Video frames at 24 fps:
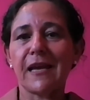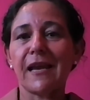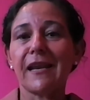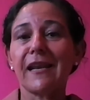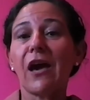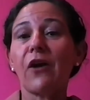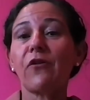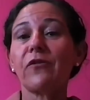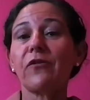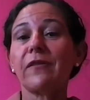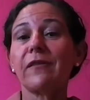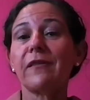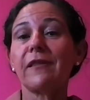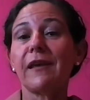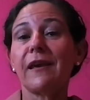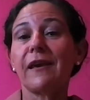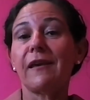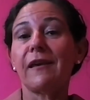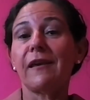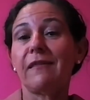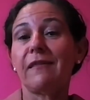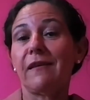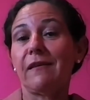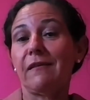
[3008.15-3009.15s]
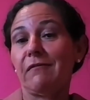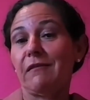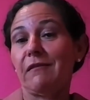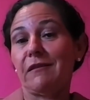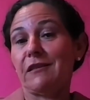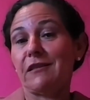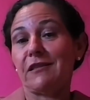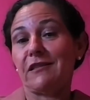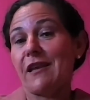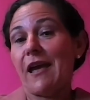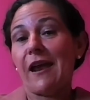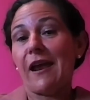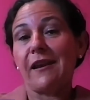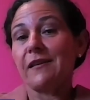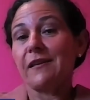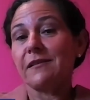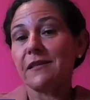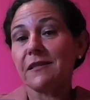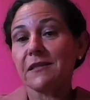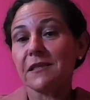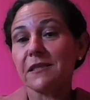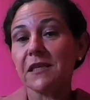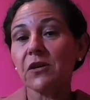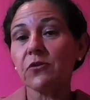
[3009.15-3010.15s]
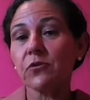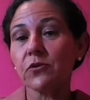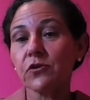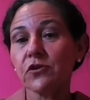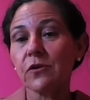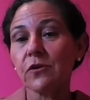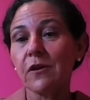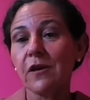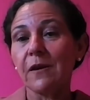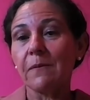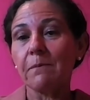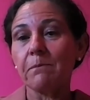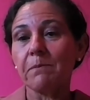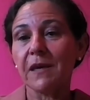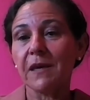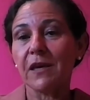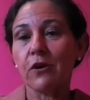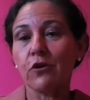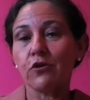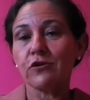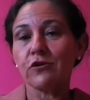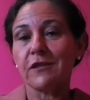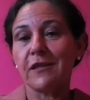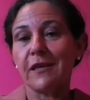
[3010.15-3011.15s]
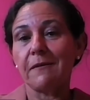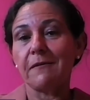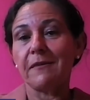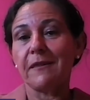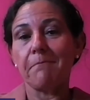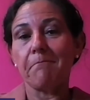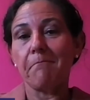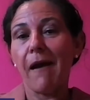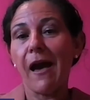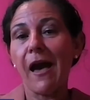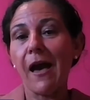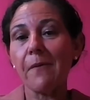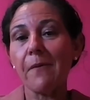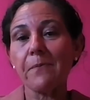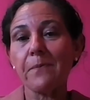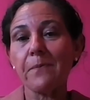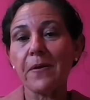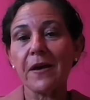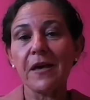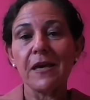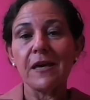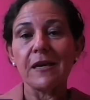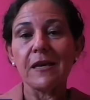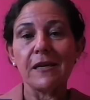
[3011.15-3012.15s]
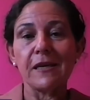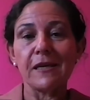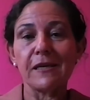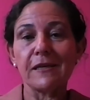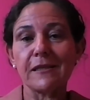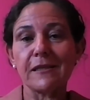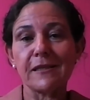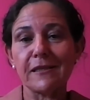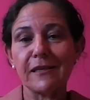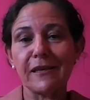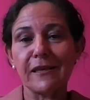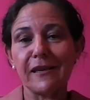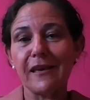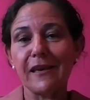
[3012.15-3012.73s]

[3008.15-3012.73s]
Now, the challenge is huge because the map is